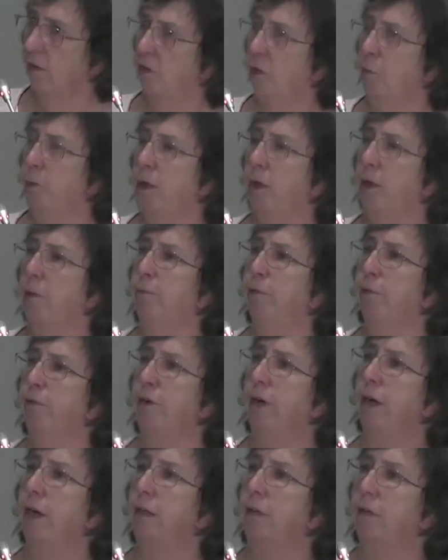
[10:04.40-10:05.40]
is that we can
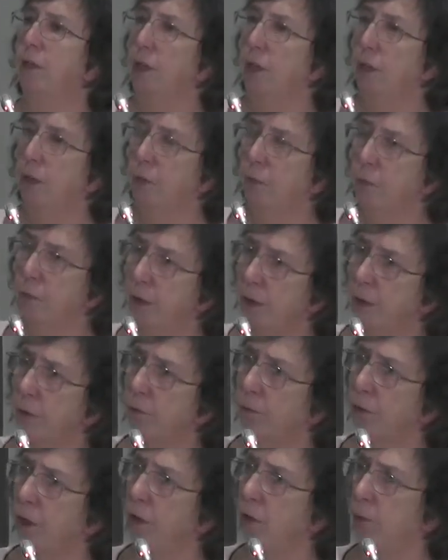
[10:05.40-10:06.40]
provide
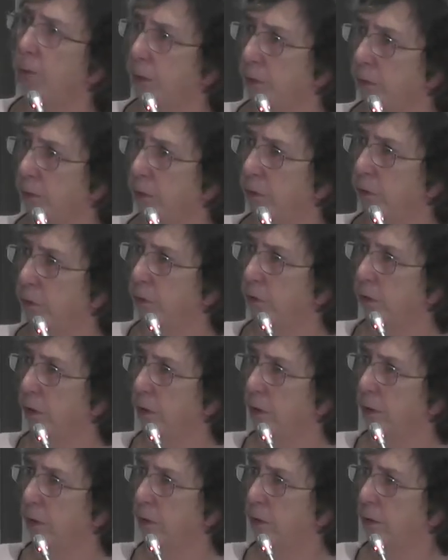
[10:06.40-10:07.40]
real role models.
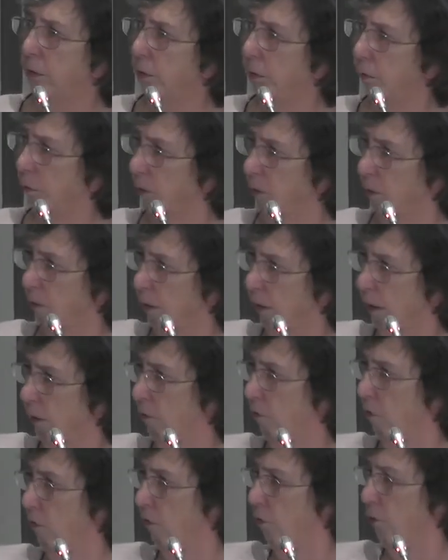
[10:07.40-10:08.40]
You did
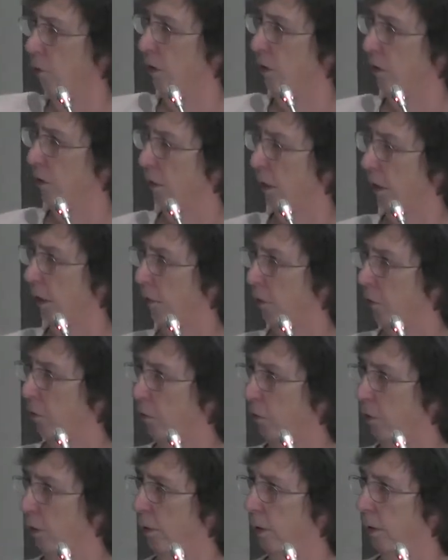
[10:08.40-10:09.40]
that just recently,
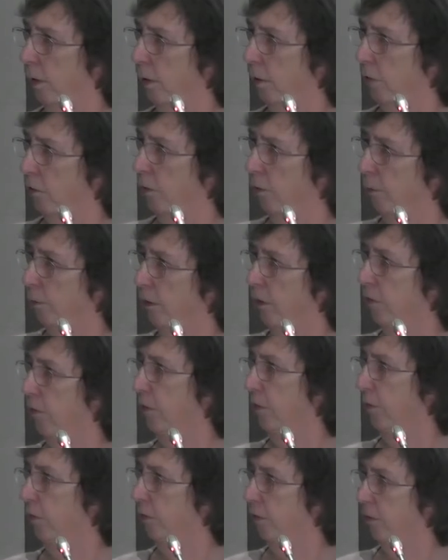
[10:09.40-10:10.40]
showing our 2
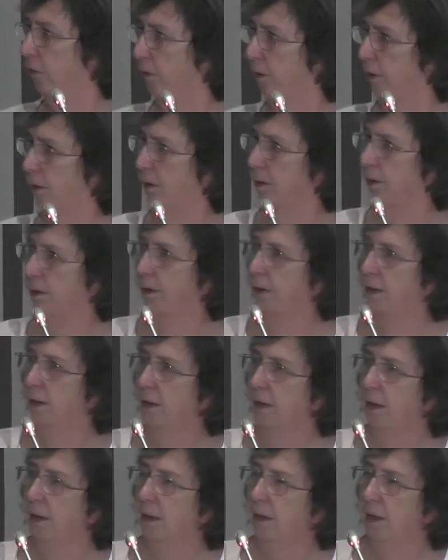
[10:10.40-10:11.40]
presidents.
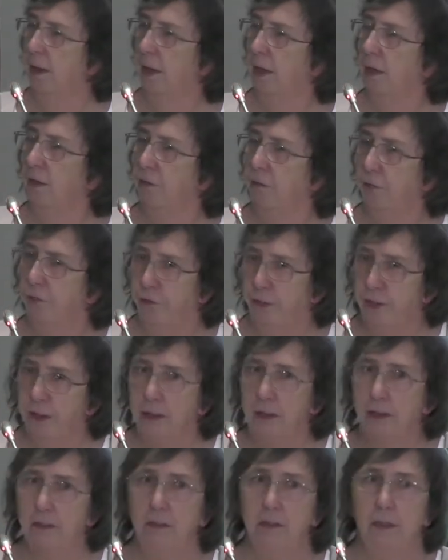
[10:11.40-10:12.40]
The
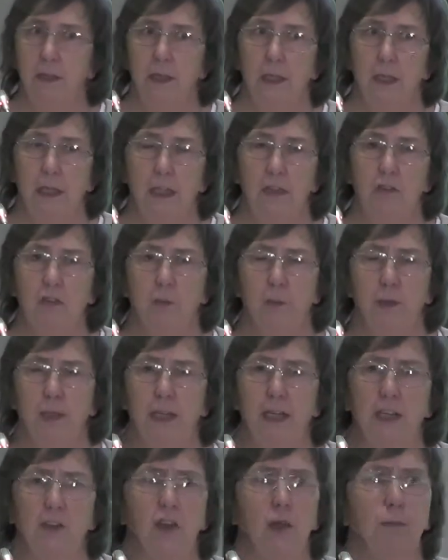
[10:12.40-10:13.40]
third is that we
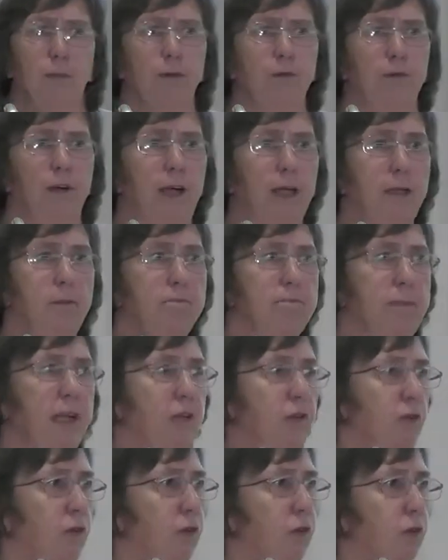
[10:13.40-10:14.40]
can actually provide
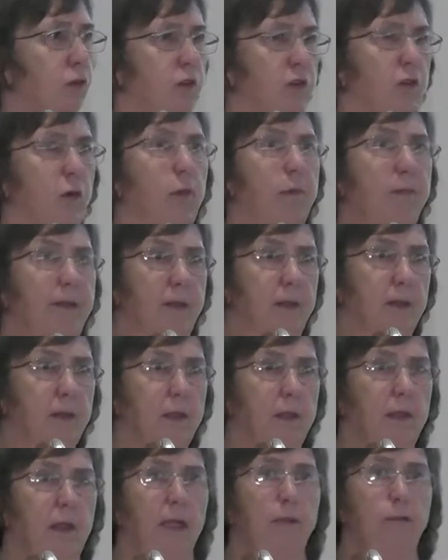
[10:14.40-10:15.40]
mentors for women,
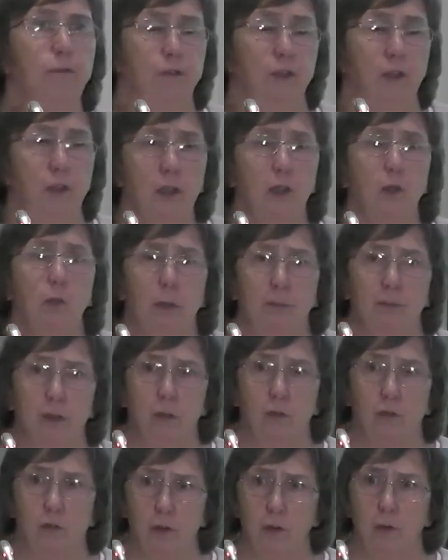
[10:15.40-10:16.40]
and for young
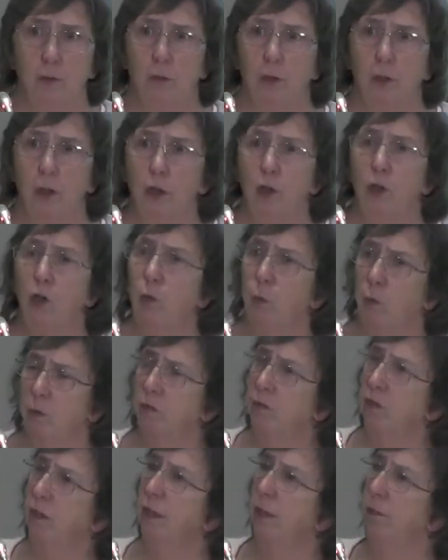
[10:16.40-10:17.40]
women too, who
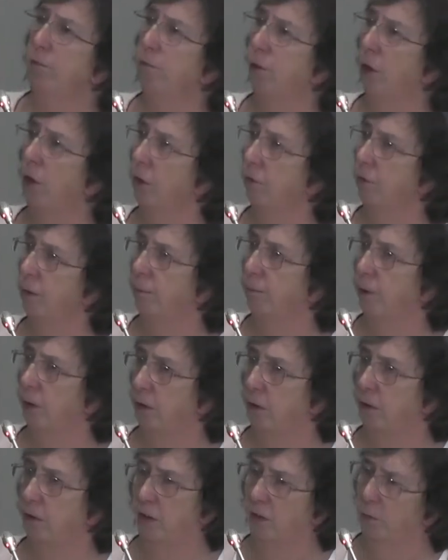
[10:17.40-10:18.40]
want to get involved in
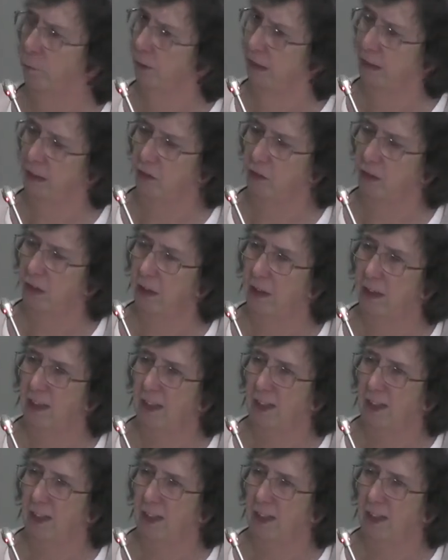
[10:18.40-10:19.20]
politics but actually